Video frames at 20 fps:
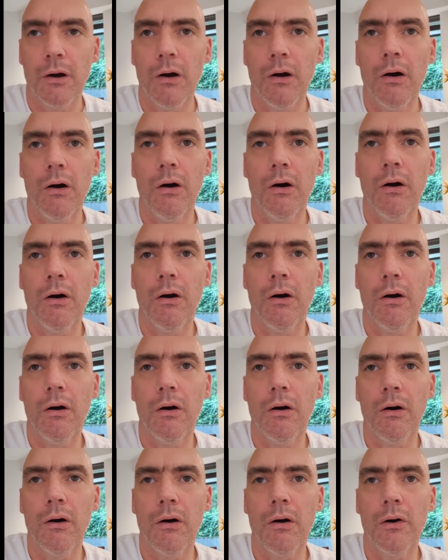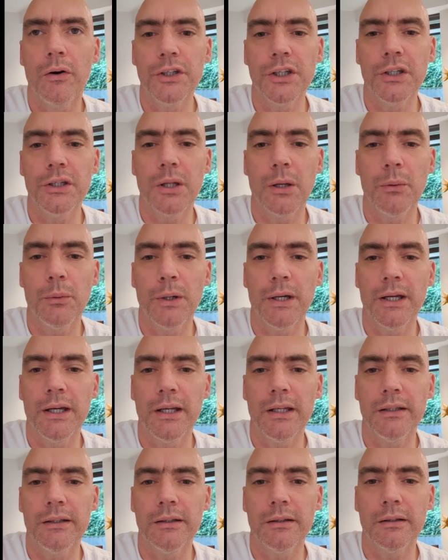or you're
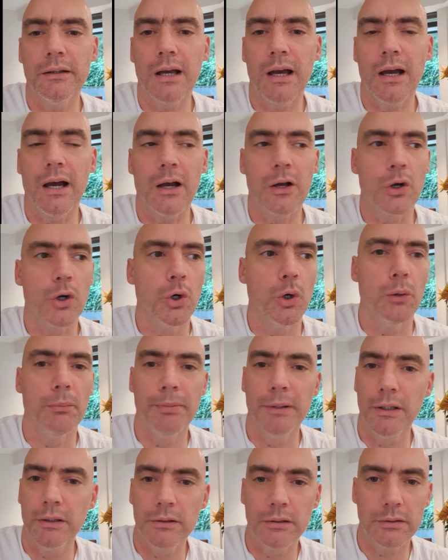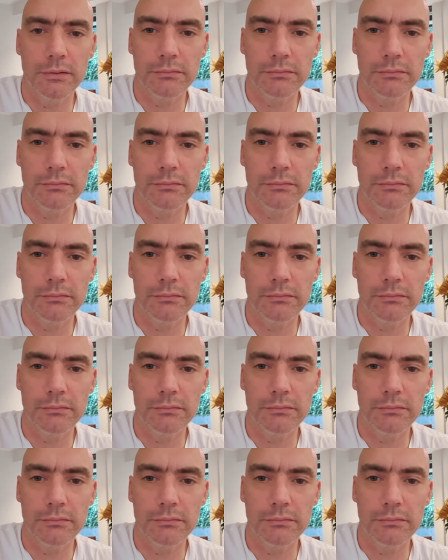doing a cupboard,